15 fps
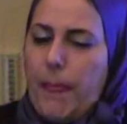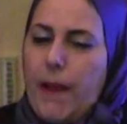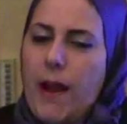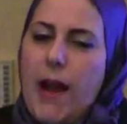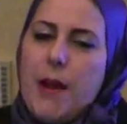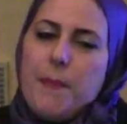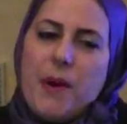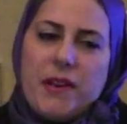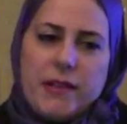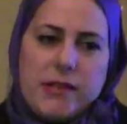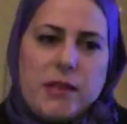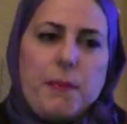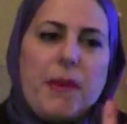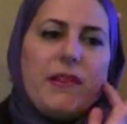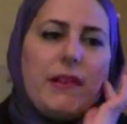I
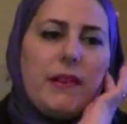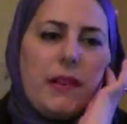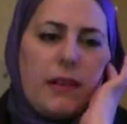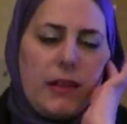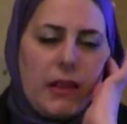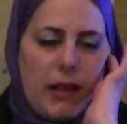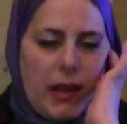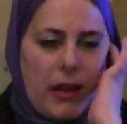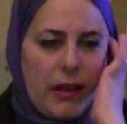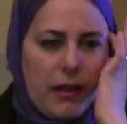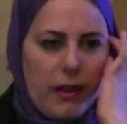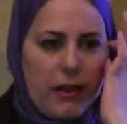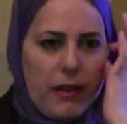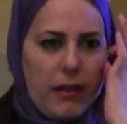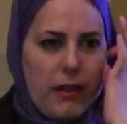participated in
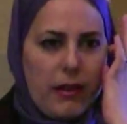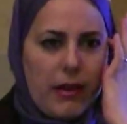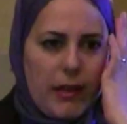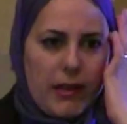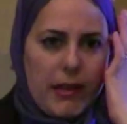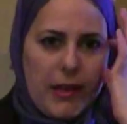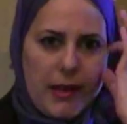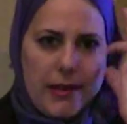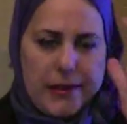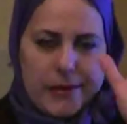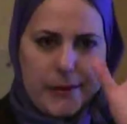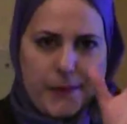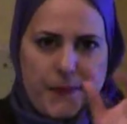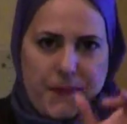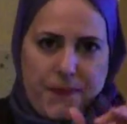
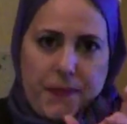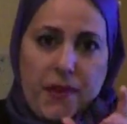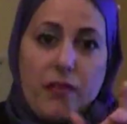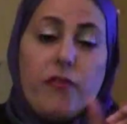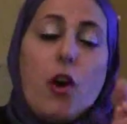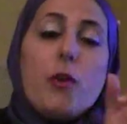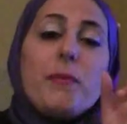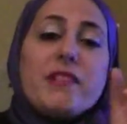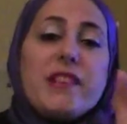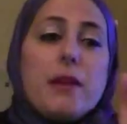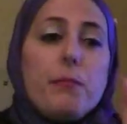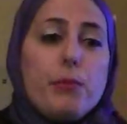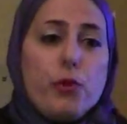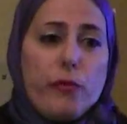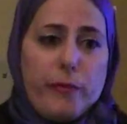the pharmacy
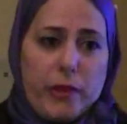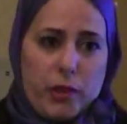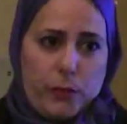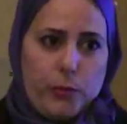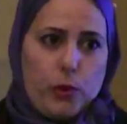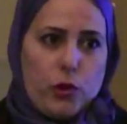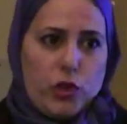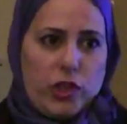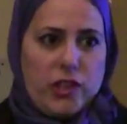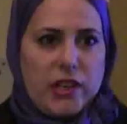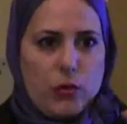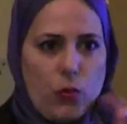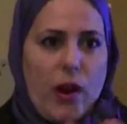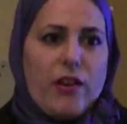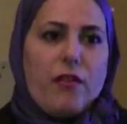improvement project
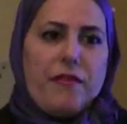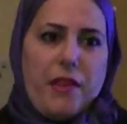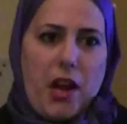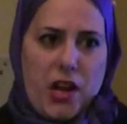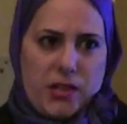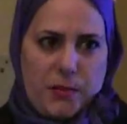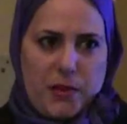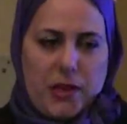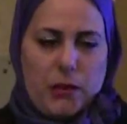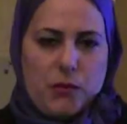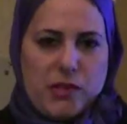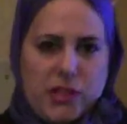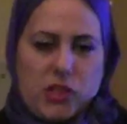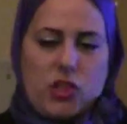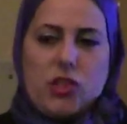in one of the hospitals,
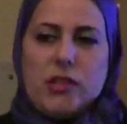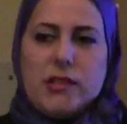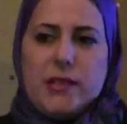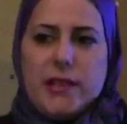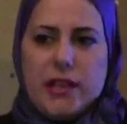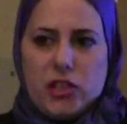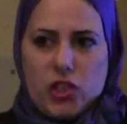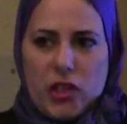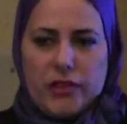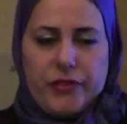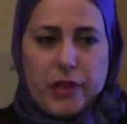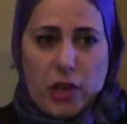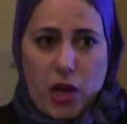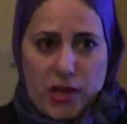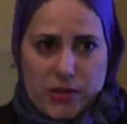which is the
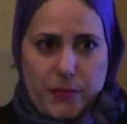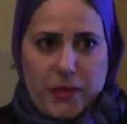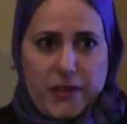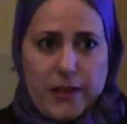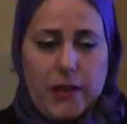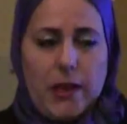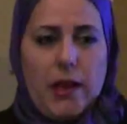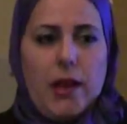children's hospital.